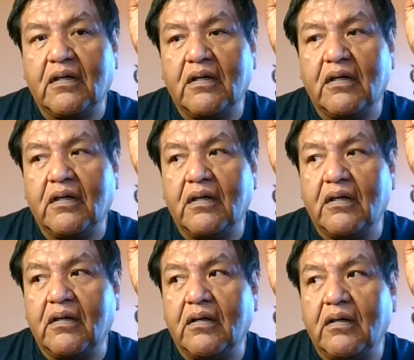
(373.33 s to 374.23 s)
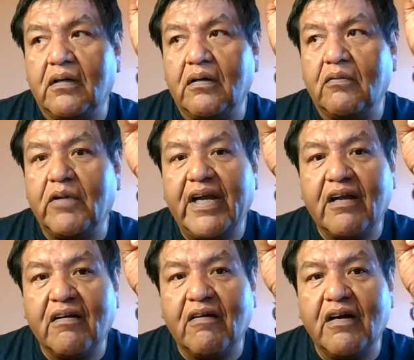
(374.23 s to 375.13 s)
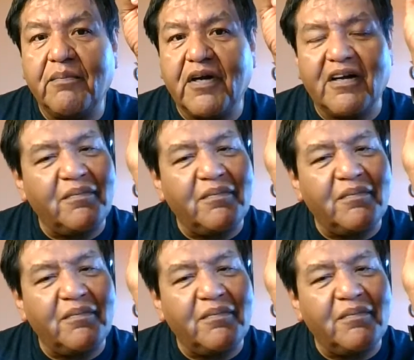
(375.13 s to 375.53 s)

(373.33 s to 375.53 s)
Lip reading: Waiko Humako.